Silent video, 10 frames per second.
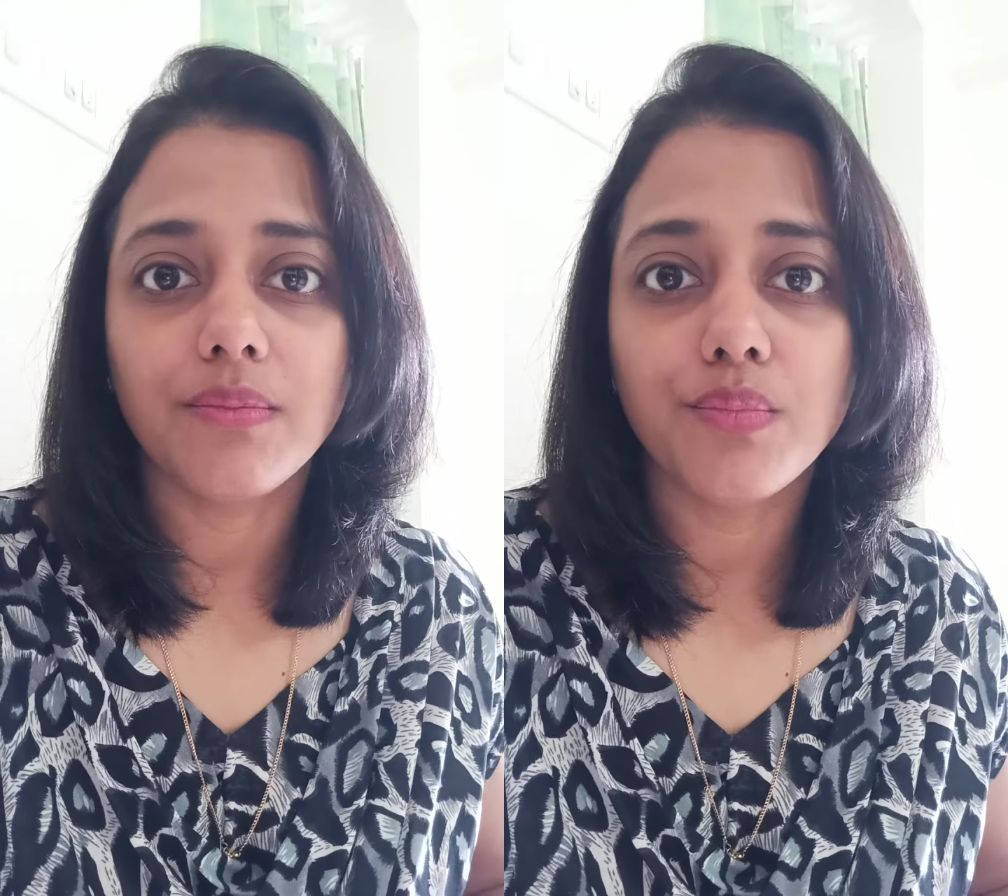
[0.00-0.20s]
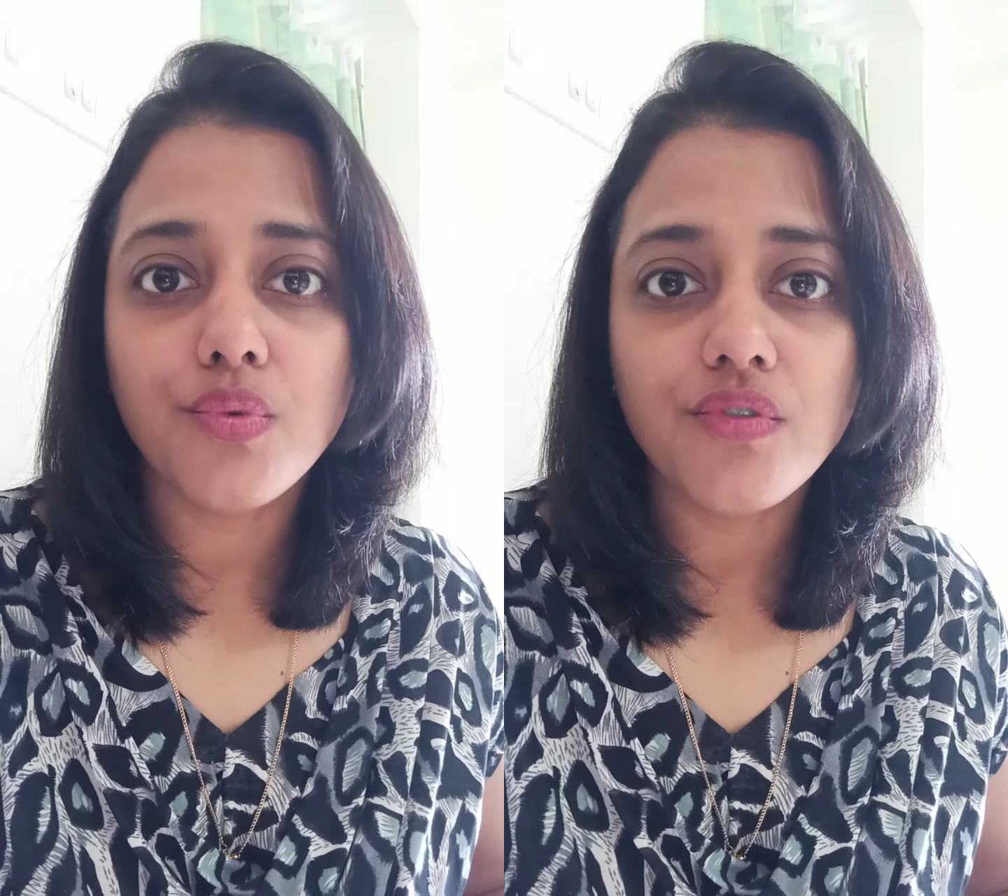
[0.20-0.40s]

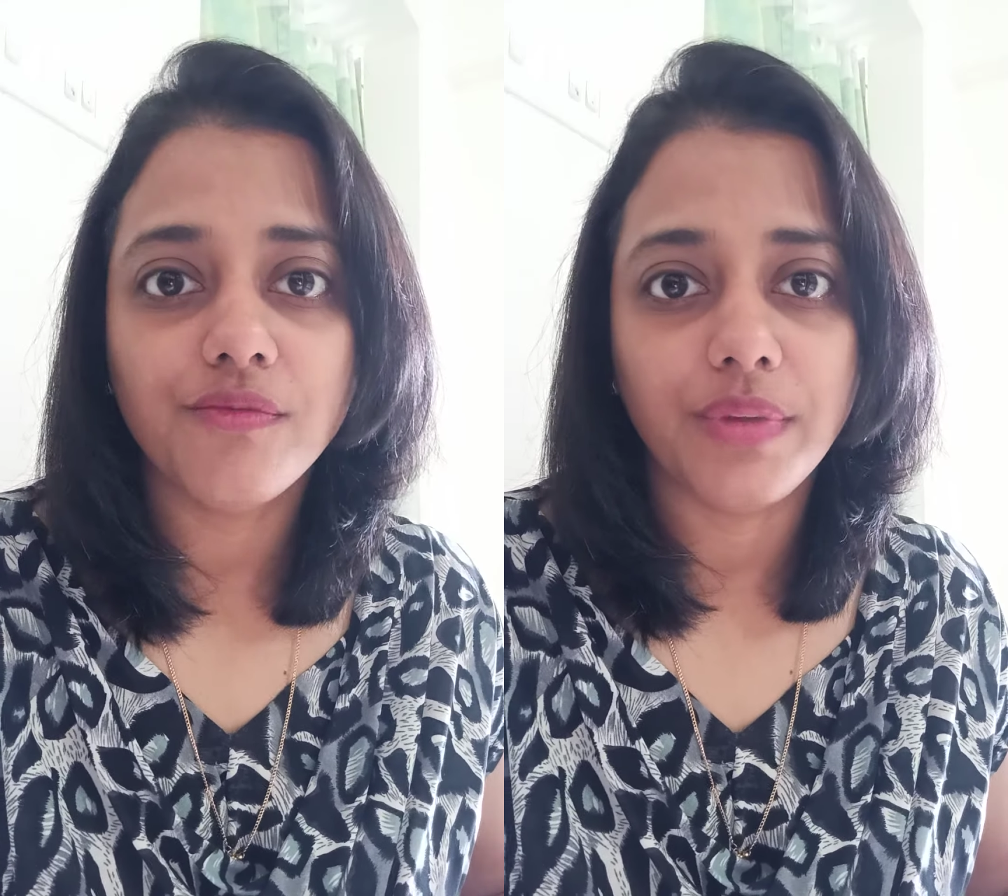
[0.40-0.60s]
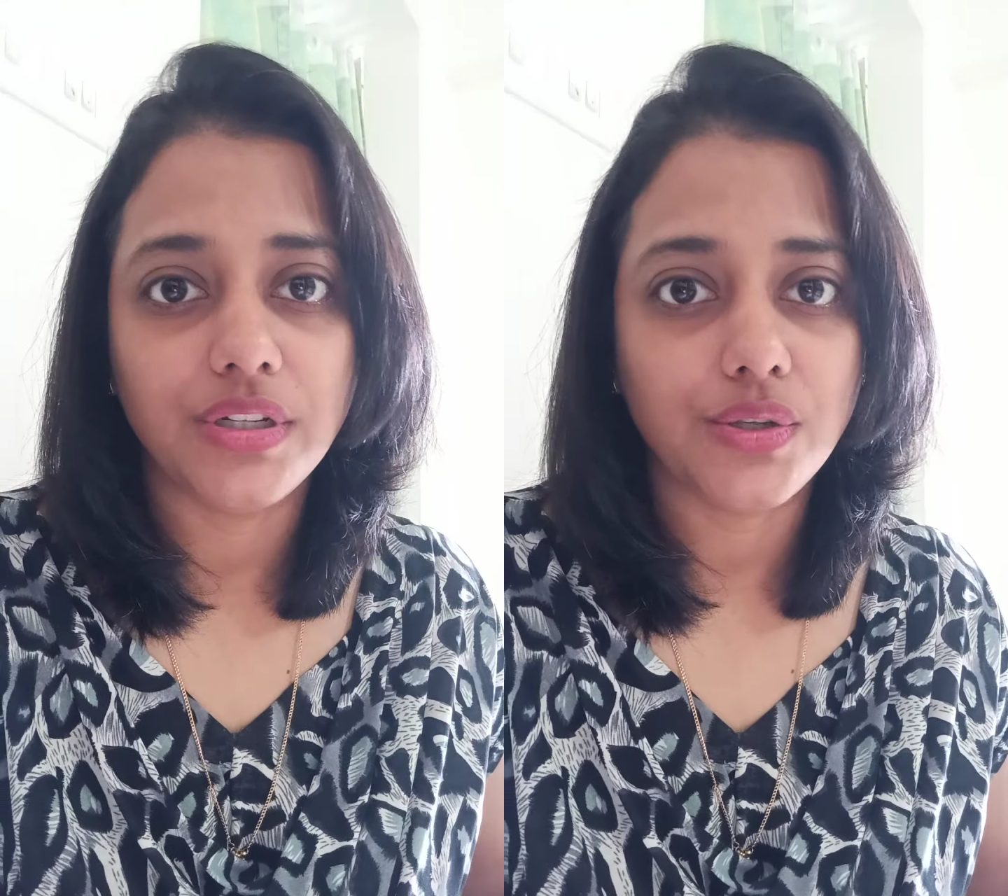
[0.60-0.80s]

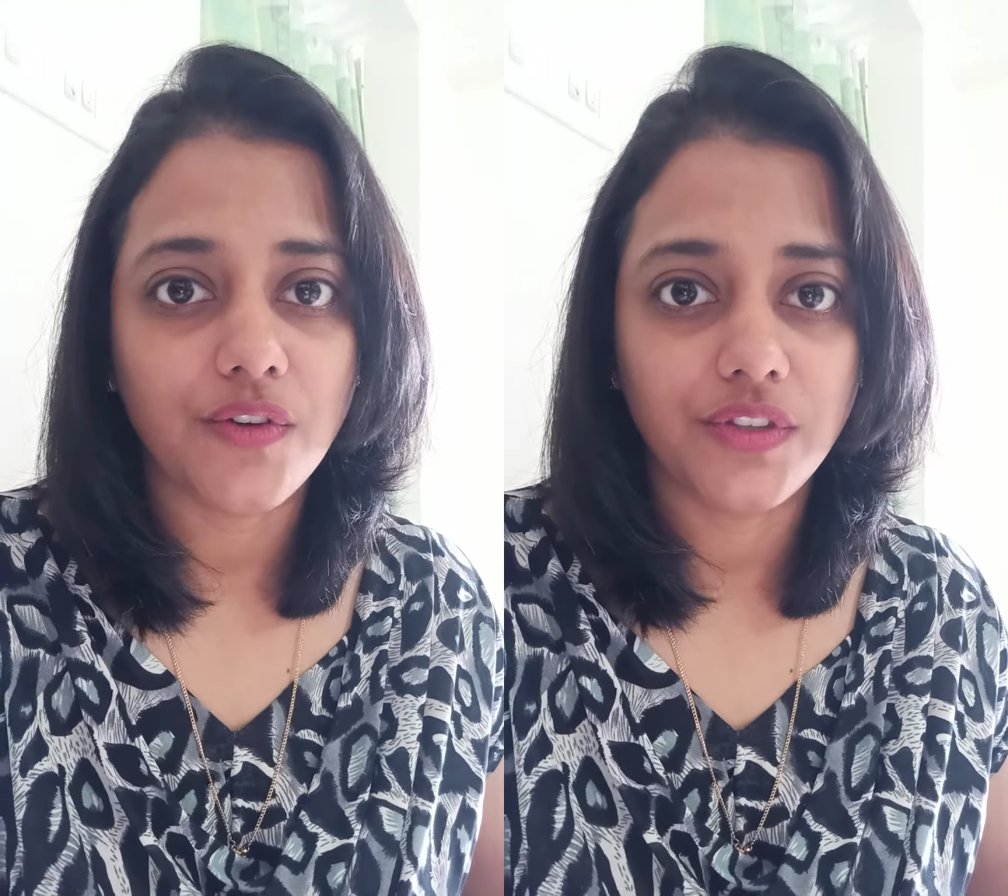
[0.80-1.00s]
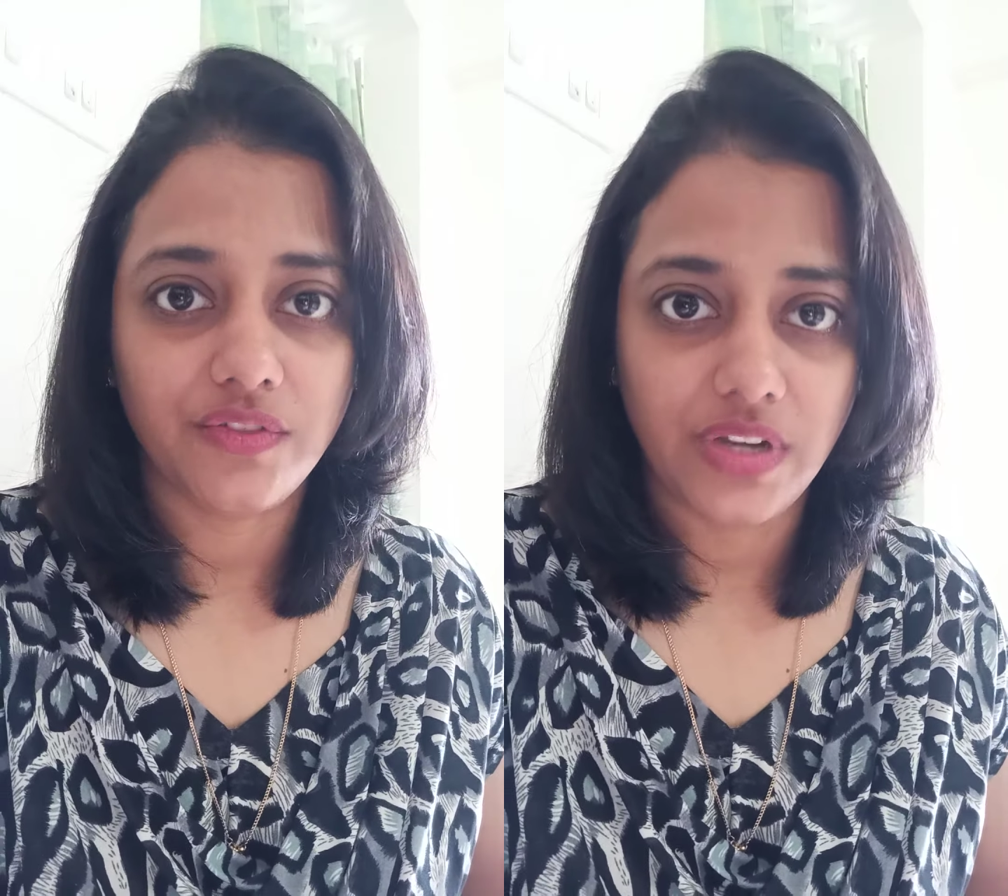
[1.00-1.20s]
movements of the